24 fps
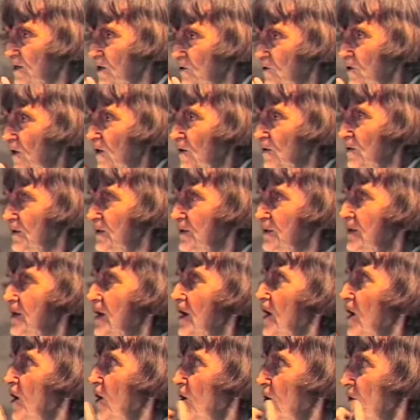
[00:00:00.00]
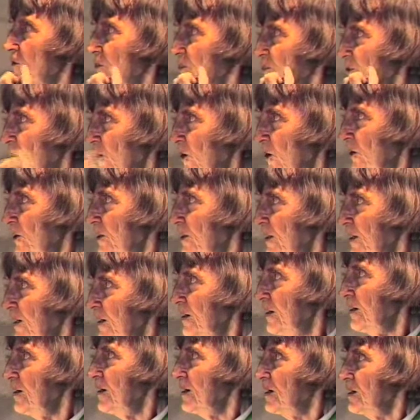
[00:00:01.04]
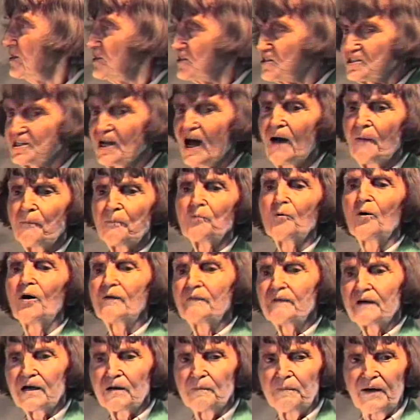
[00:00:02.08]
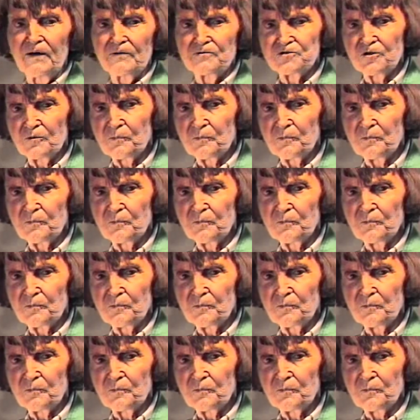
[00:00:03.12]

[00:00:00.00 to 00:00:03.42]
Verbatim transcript: the colon. Thirdly, stop worrying about